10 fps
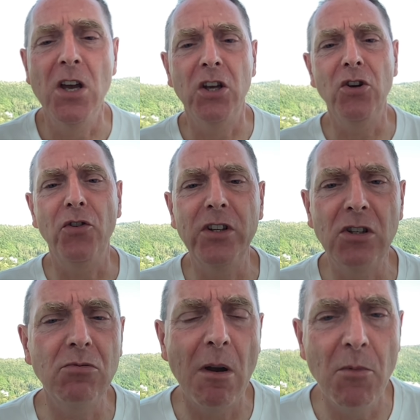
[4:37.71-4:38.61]
You know, this
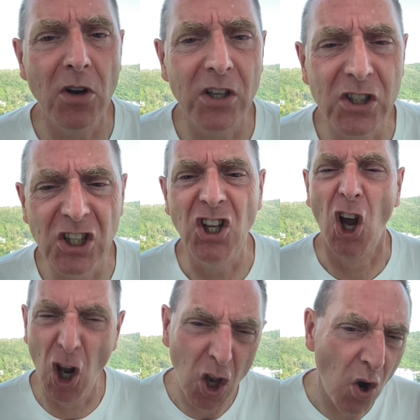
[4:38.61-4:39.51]
is when we're going to see the
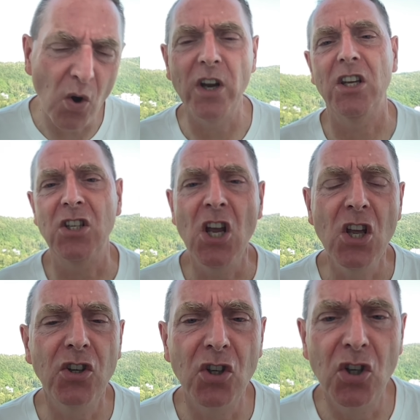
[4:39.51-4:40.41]
glorious,
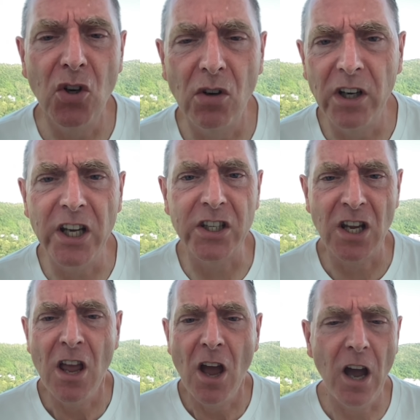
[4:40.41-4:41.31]
you
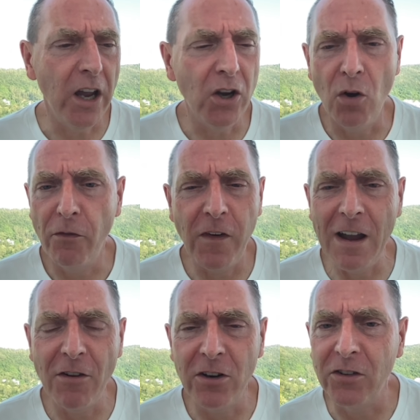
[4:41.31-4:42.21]
know,
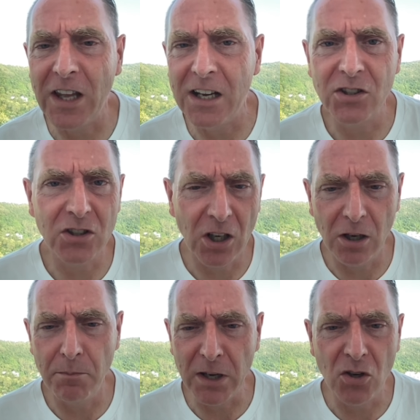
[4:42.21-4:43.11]
$500,000
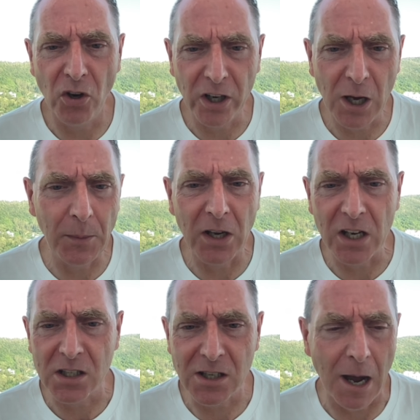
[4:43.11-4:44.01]
Bitcoin come in at
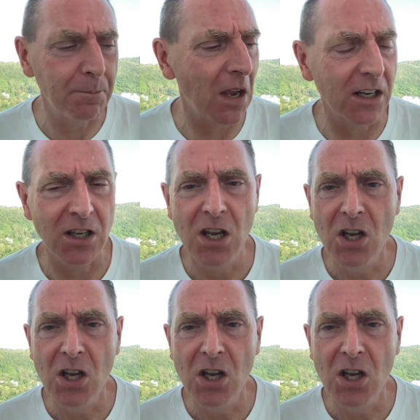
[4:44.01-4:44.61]
its top, guys.